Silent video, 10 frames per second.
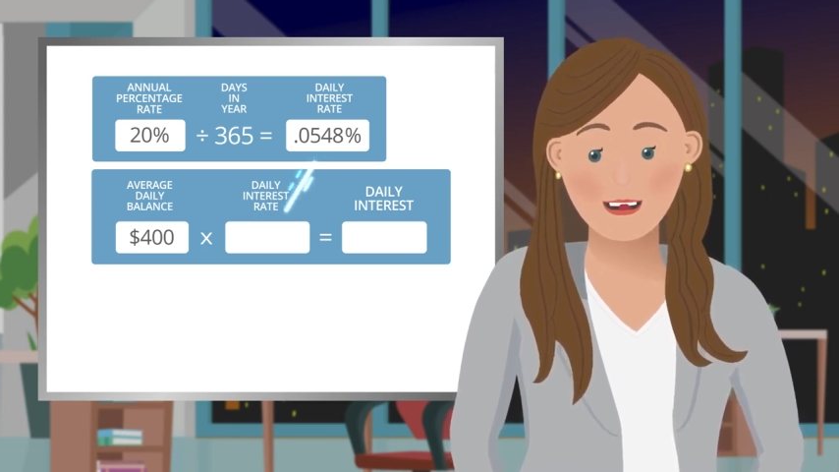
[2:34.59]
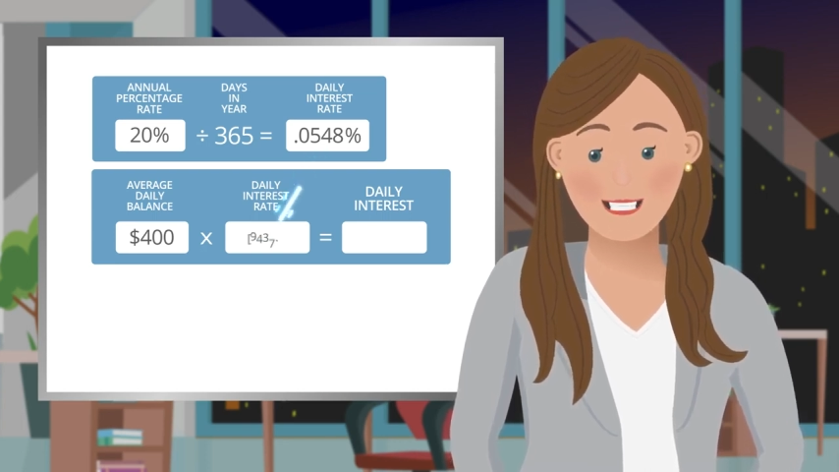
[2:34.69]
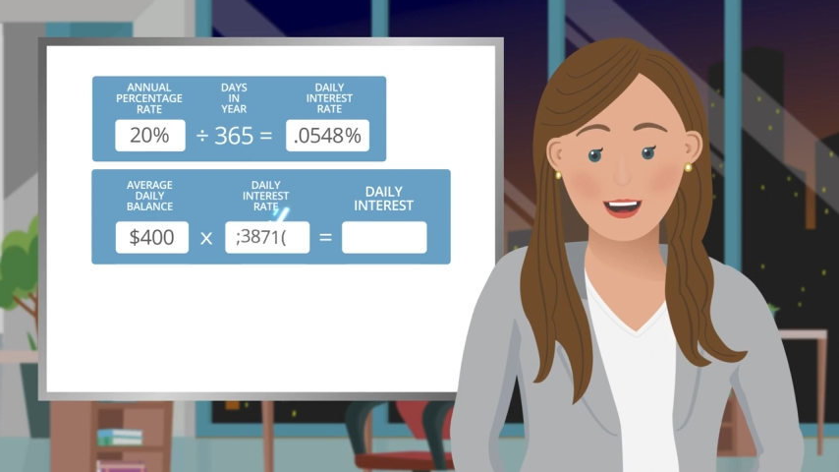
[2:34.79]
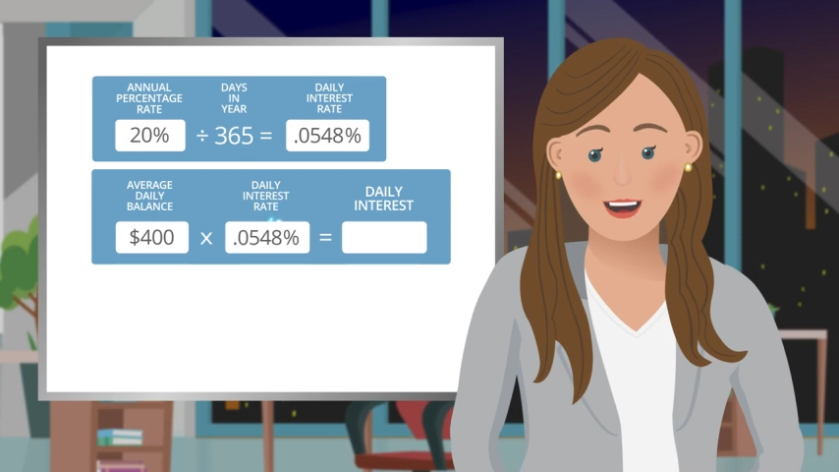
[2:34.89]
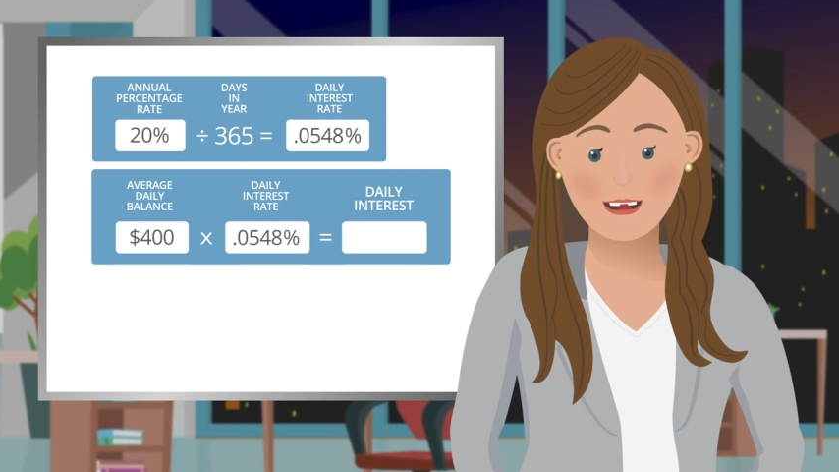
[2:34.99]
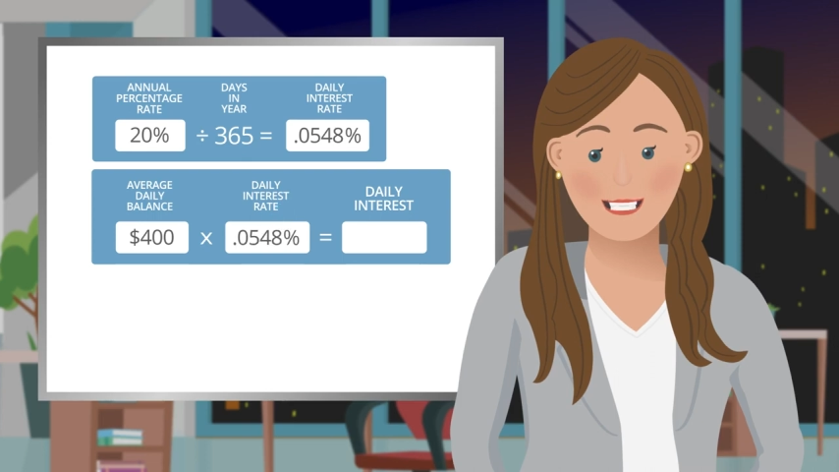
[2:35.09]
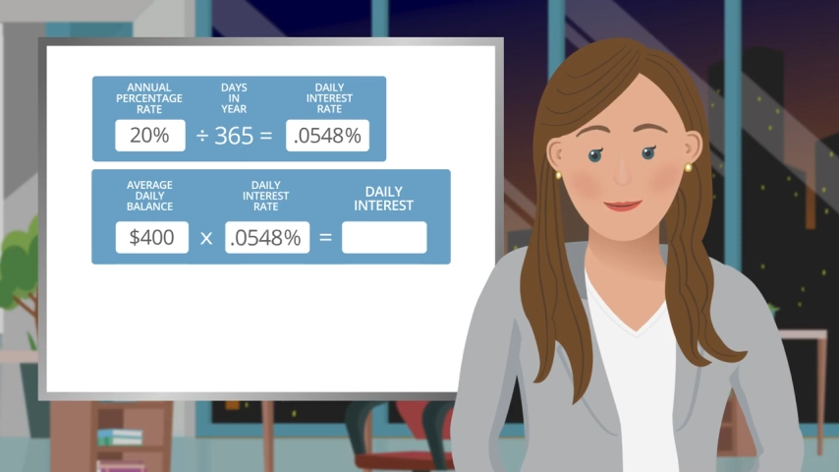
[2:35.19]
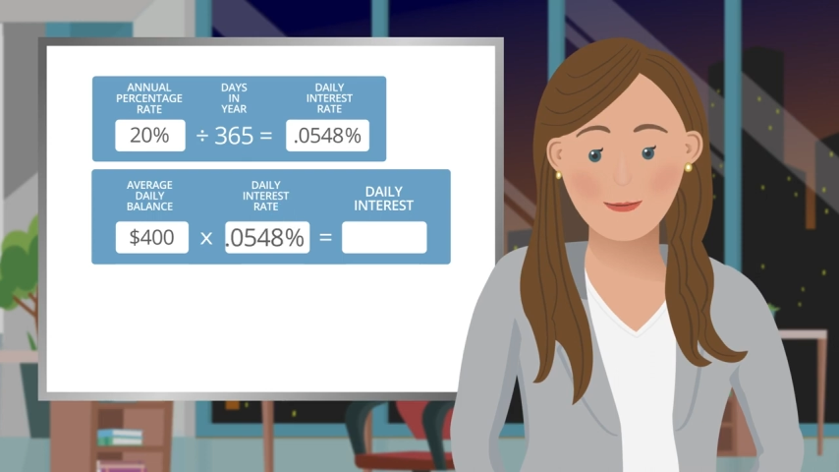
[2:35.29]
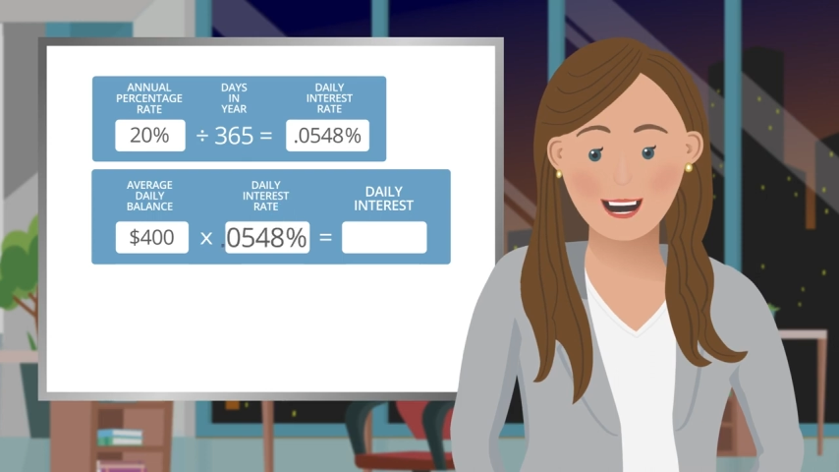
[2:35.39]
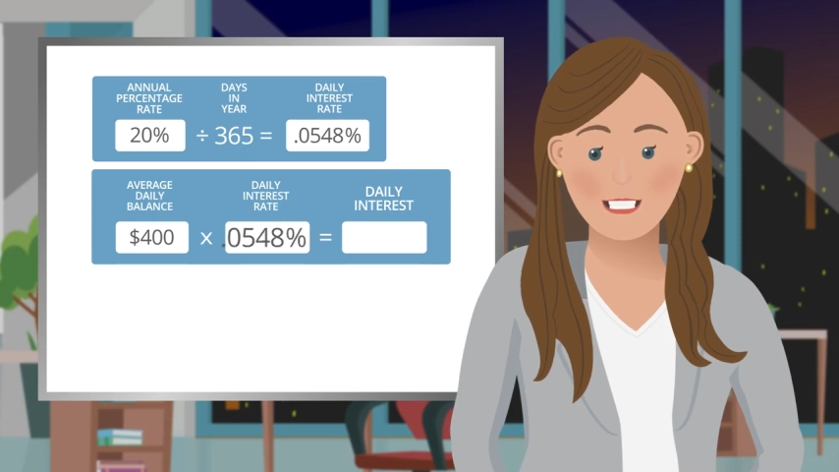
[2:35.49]
balance
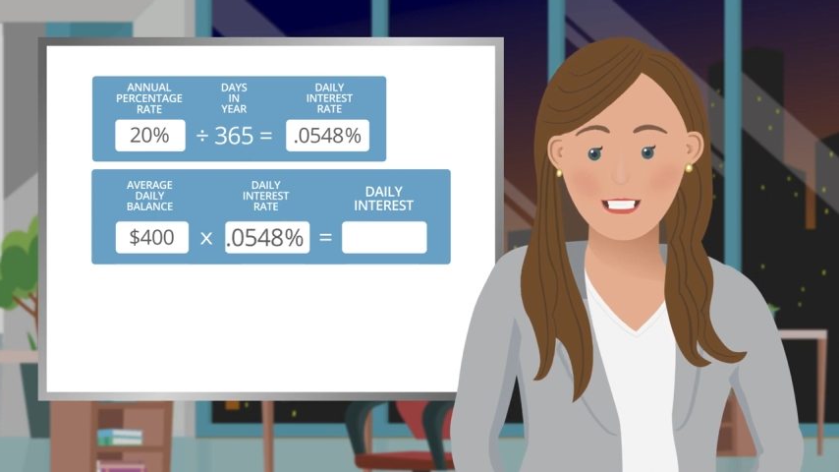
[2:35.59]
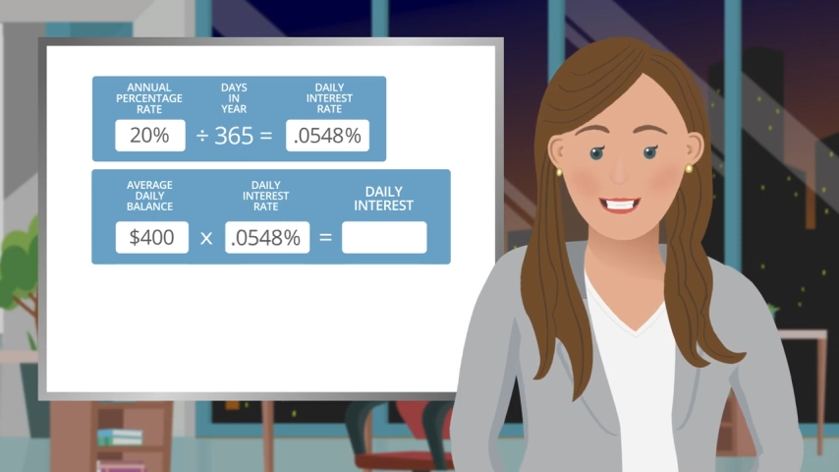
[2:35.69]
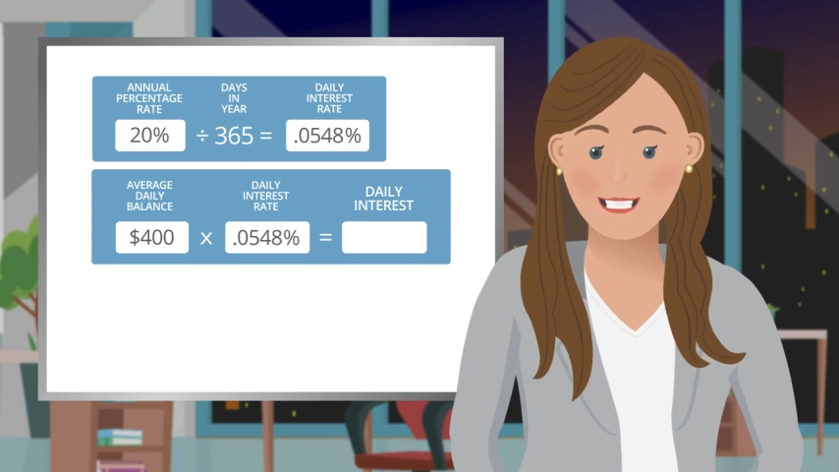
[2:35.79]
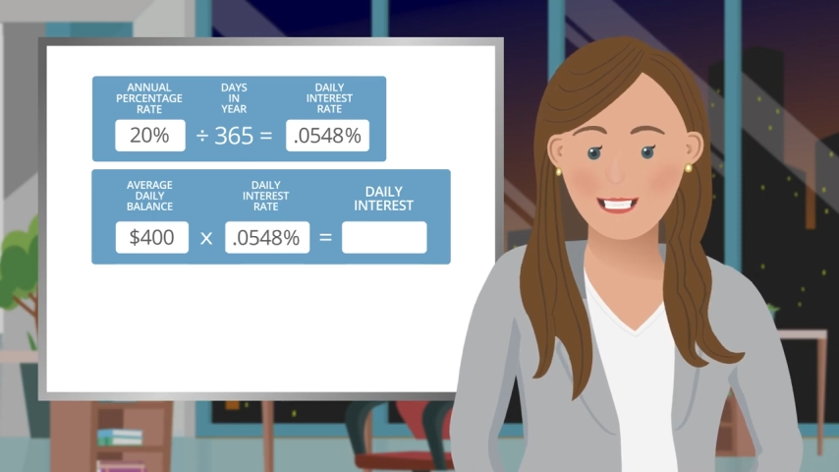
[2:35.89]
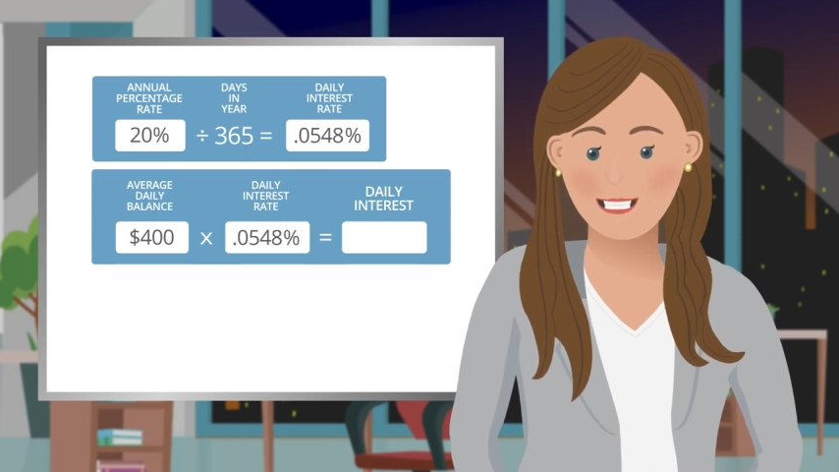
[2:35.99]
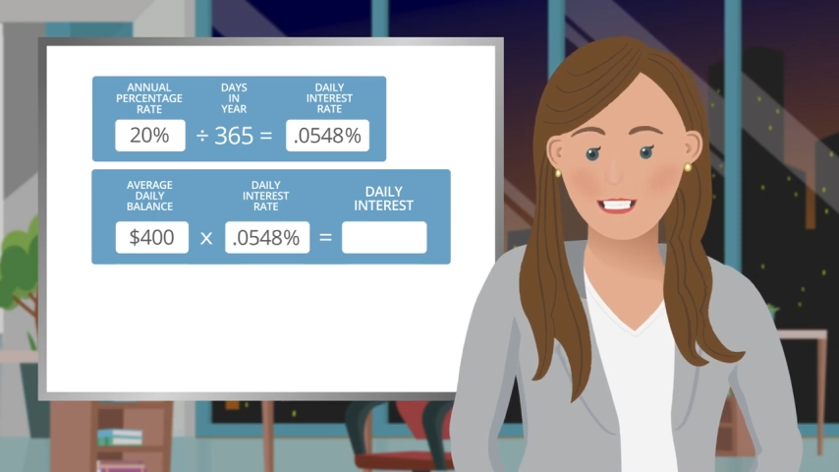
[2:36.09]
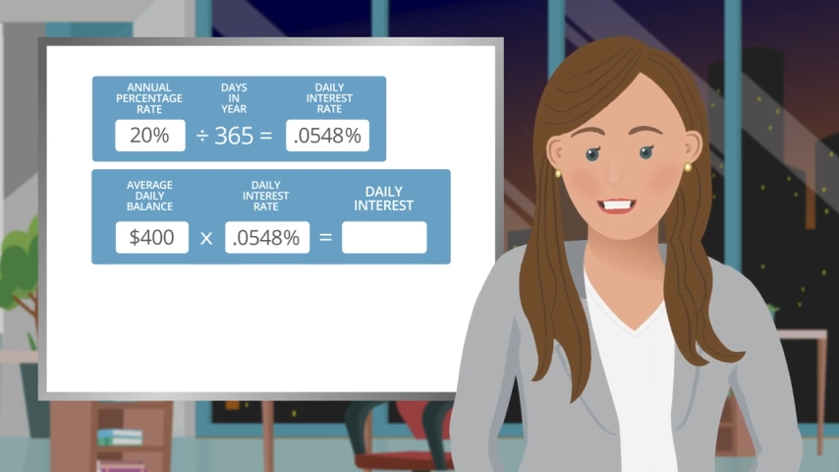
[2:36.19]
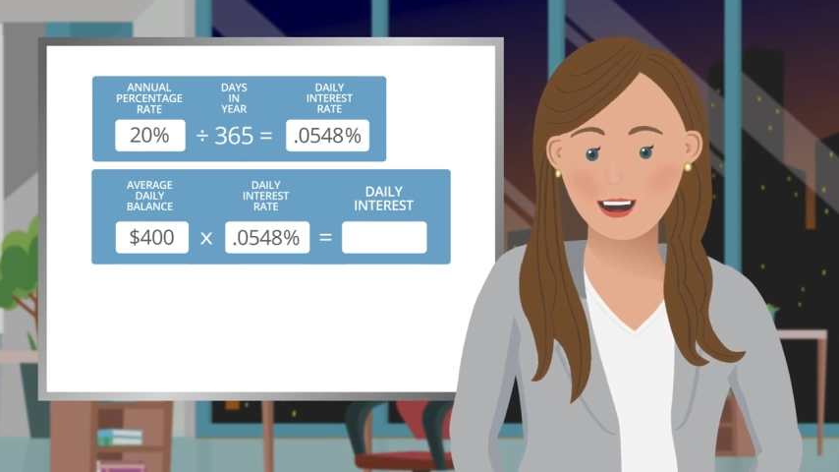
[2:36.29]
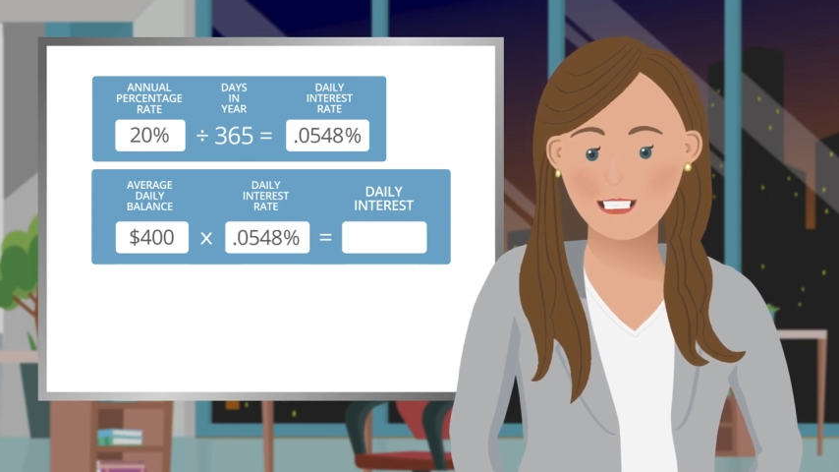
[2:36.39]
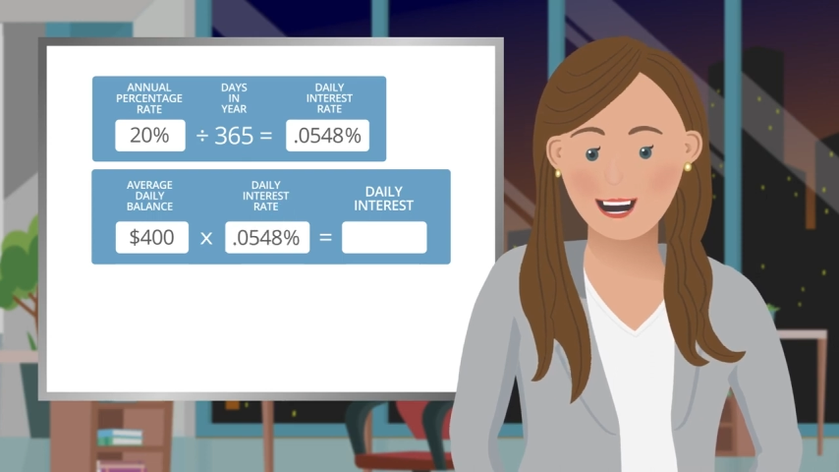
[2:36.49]
by the daily
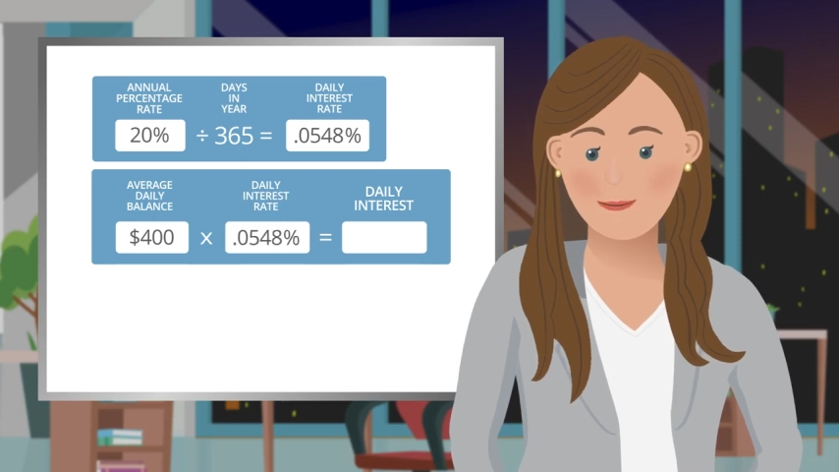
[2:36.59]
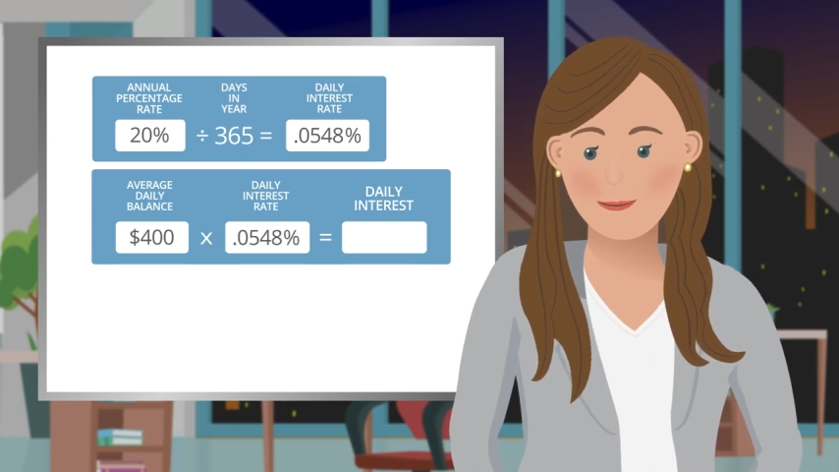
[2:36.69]
interest rate,